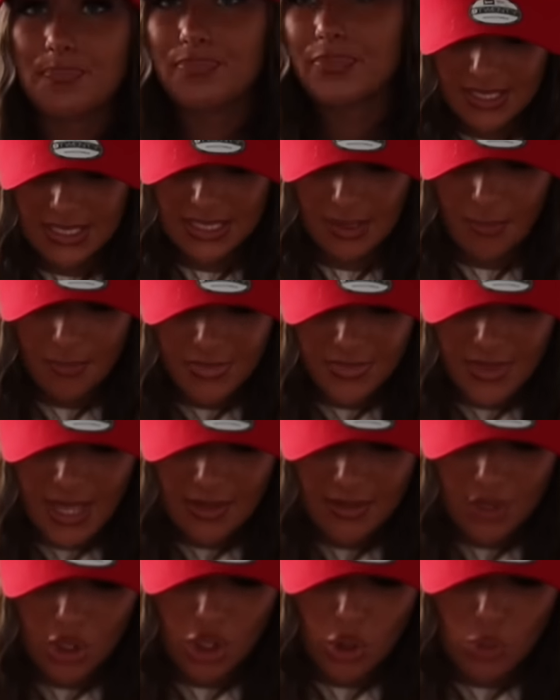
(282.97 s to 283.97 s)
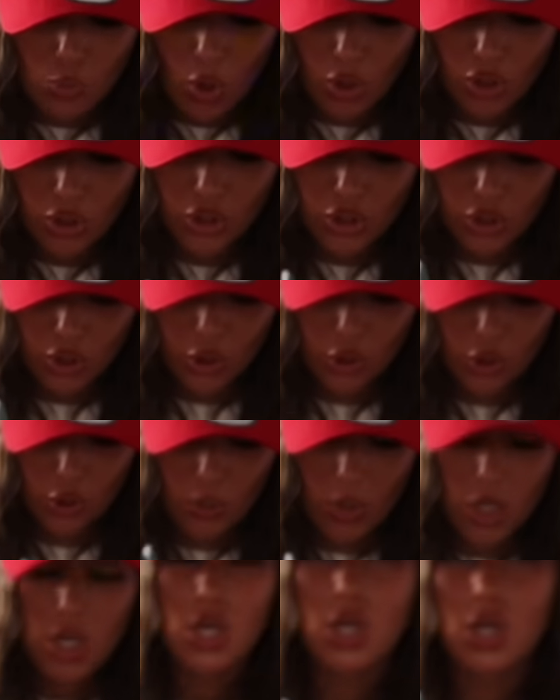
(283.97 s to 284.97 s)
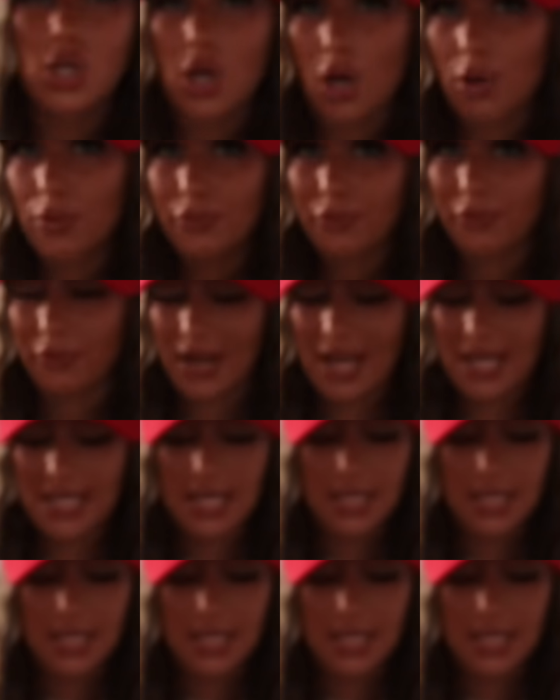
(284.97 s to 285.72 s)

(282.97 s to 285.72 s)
There's something that you want to do, go for it.